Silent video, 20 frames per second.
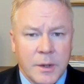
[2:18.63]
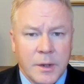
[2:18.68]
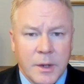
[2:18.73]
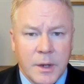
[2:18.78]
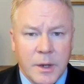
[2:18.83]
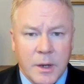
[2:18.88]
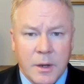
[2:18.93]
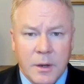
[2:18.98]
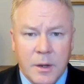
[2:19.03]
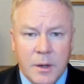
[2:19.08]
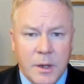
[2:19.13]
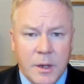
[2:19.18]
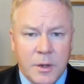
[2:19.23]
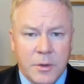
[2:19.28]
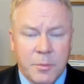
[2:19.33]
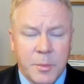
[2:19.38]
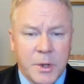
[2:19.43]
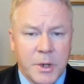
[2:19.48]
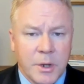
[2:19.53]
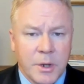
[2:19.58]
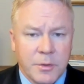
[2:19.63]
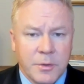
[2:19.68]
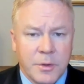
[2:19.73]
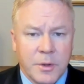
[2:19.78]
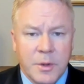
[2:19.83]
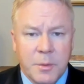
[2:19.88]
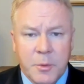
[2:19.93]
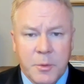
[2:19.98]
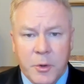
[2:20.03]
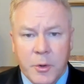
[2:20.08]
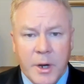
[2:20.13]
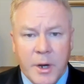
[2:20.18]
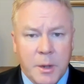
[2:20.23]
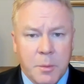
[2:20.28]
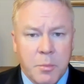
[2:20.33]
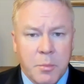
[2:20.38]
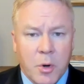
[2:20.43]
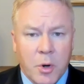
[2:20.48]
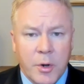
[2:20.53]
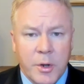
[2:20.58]
Uh, and it's because the
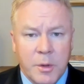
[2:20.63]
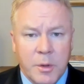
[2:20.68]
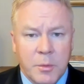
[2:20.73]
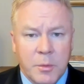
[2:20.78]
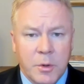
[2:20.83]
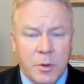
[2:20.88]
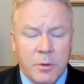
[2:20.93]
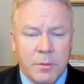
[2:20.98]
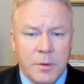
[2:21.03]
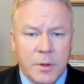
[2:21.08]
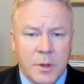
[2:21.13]
Democratic Party moved.